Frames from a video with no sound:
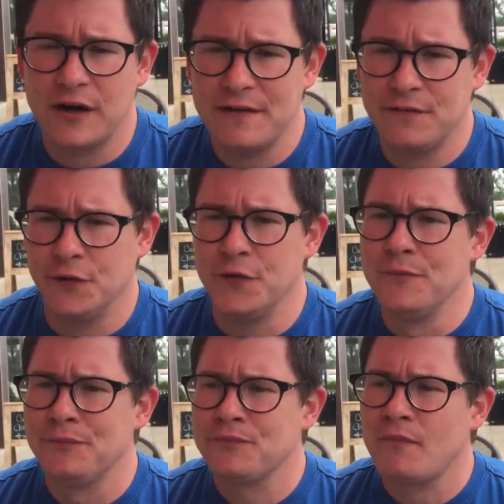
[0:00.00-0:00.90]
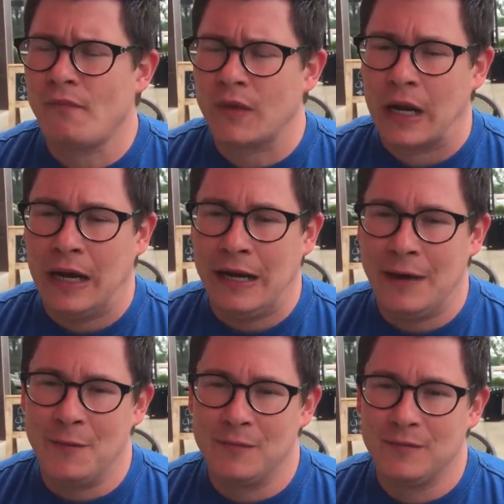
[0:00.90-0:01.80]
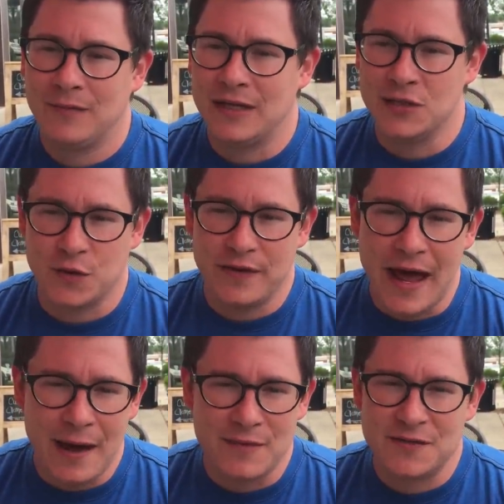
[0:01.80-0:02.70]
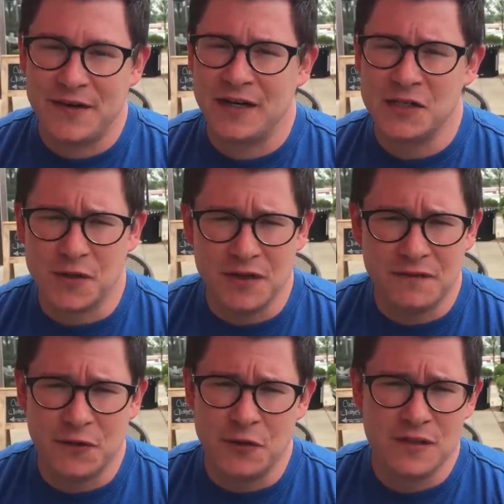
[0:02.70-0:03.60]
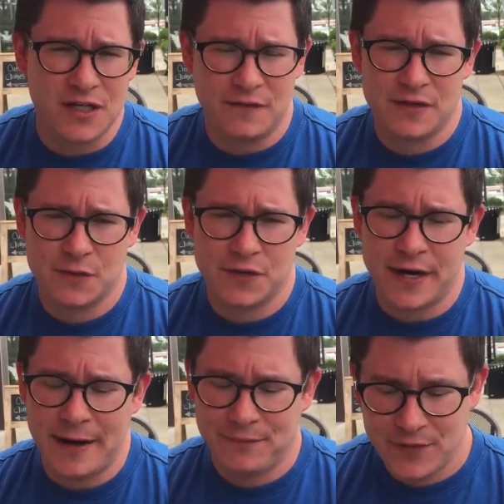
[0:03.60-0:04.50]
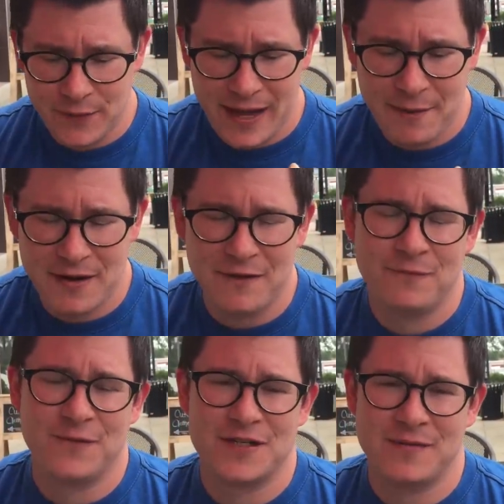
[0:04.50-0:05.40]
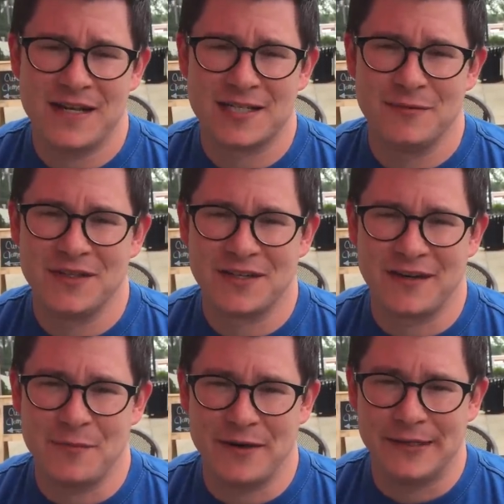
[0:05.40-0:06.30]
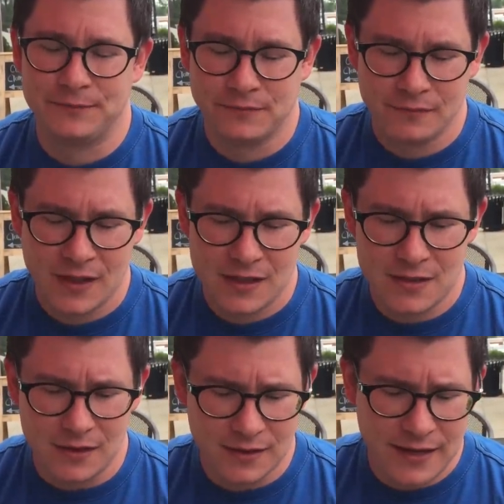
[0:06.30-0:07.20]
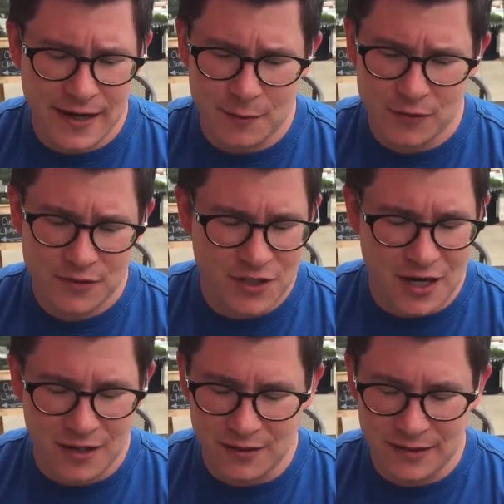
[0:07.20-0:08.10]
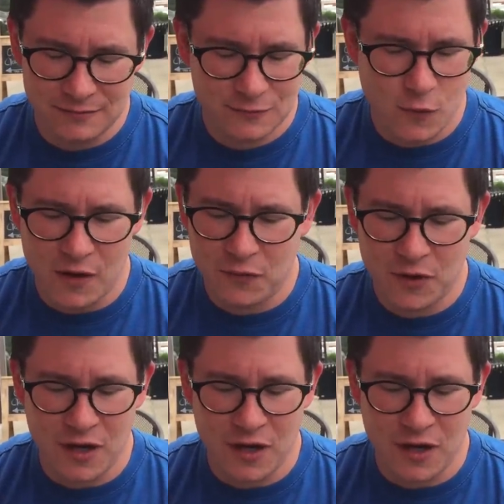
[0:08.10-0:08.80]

Great food. Um, enjoyed the atmosphere, enjoyed the food, service was great. Then we came down for some ice cream at the creamery. Salted caramel, chocolate, waffle